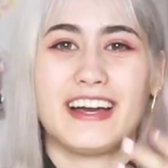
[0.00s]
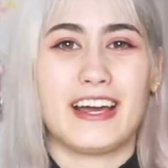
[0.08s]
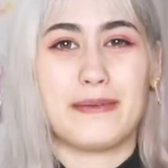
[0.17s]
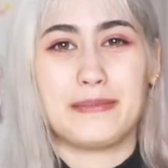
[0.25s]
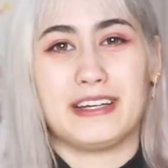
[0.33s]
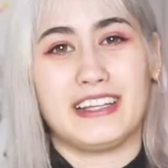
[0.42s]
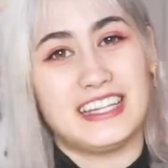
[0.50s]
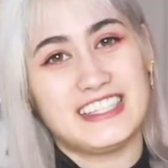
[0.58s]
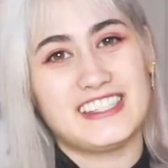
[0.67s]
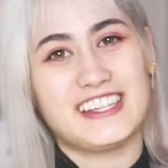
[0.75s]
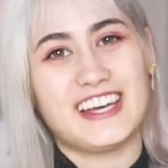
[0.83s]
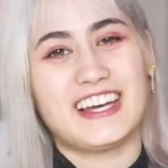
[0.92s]
I'm
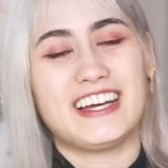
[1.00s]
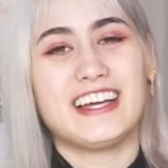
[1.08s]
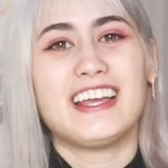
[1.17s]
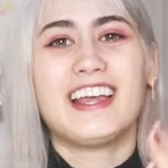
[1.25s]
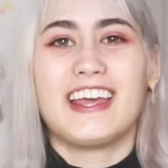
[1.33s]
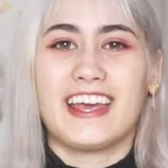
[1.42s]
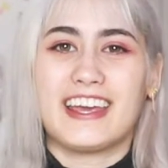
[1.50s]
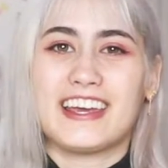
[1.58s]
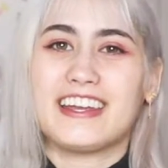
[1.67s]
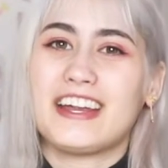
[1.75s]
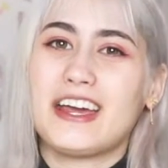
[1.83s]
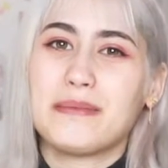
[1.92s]
Alicia
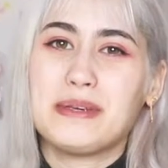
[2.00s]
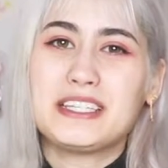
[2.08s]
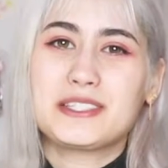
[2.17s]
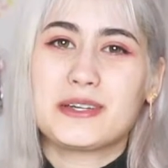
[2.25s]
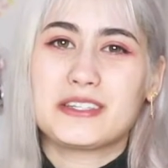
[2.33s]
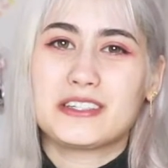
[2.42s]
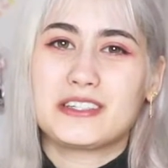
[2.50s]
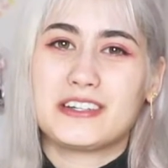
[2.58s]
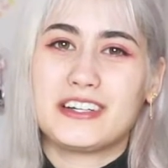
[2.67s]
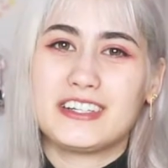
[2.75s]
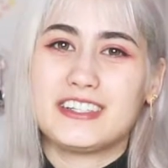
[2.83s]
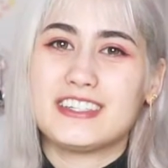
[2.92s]
and I make sewing
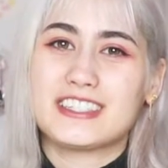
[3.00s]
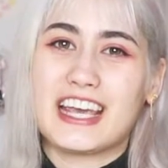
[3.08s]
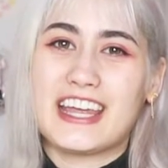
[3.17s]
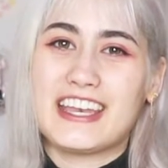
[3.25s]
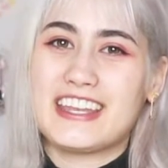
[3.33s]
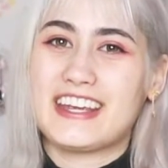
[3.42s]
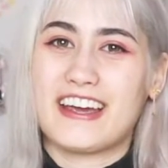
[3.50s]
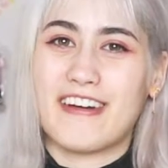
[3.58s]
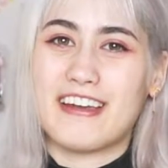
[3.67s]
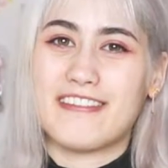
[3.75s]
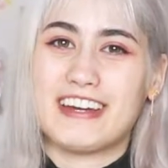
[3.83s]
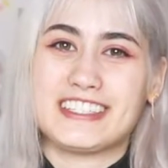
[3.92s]
tutorials and
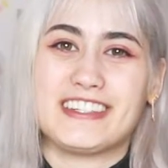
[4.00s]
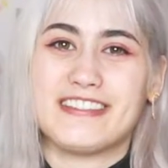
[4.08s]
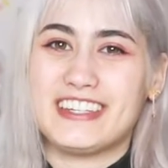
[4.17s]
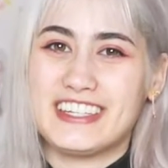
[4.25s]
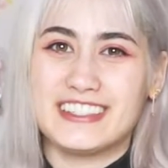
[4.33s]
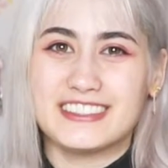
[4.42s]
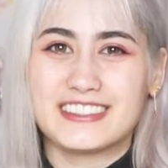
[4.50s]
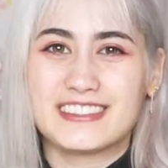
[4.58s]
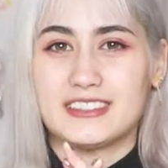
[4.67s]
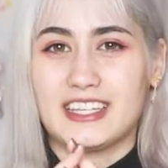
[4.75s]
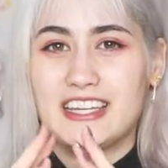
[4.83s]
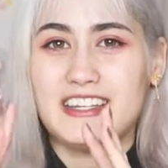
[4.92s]
DIY fashion
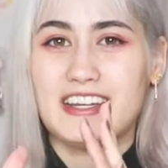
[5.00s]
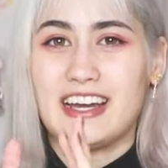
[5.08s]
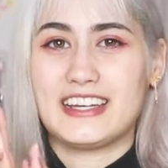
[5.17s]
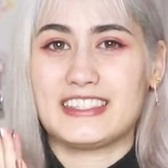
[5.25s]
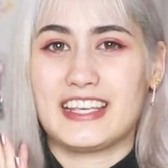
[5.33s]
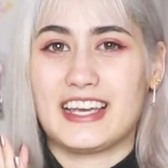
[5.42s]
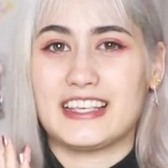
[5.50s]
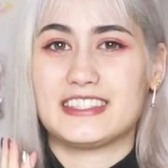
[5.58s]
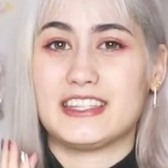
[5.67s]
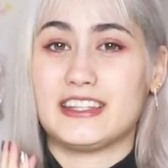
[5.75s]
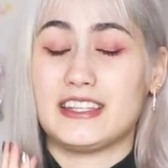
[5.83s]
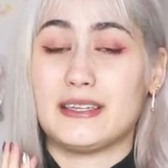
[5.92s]
videos. So can you guys guess
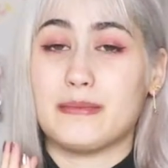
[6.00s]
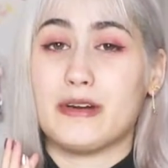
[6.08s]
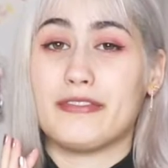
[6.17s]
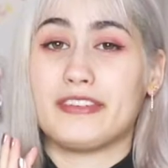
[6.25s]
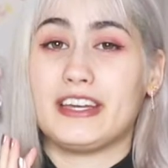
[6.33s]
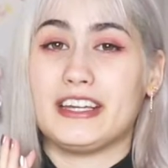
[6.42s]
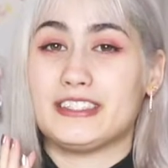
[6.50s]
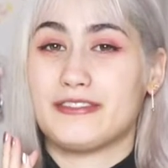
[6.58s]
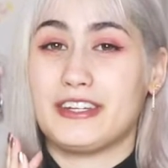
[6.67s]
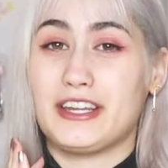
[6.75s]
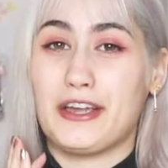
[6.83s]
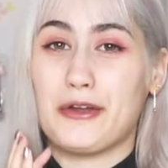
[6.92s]
the theme of today's
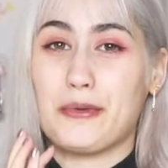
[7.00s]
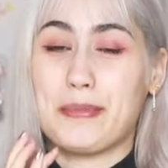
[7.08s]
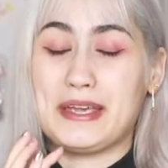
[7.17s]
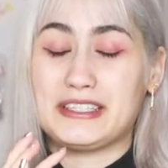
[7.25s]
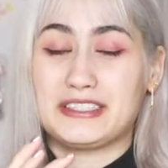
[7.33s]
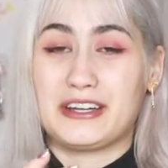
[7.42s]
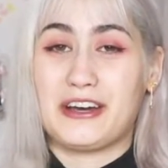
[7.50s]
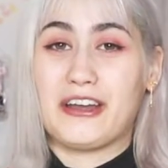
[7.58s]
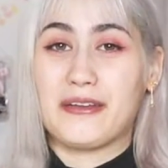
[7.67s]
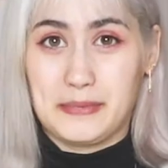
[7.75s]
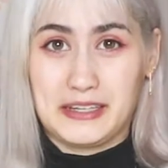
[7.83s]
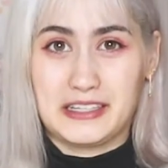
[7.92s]
video based on
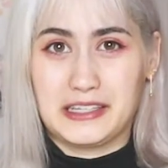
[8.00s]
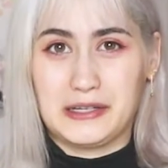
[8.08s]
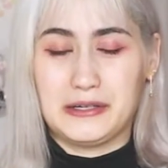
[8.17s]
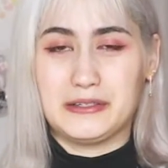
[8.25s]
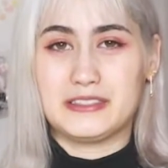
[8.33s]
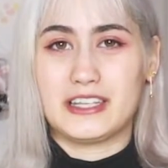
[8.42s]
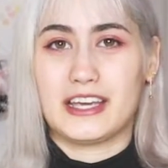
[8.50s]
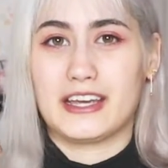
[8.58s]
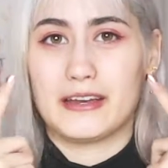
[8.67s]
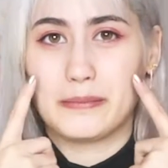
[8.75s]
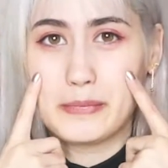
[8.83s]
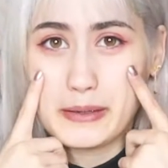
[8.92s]
my clothes
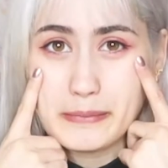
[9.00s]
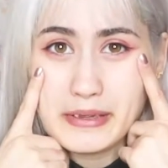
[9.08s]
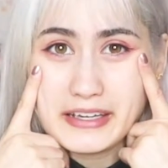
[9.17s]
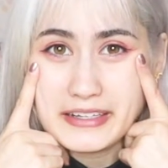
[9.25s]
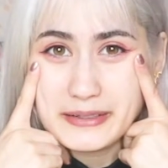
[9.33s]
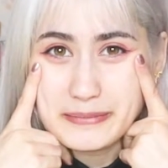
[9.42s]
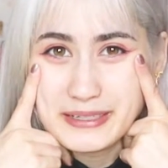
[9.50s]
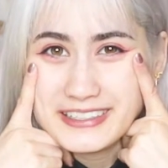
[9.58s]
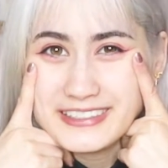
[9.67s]
and my makeup?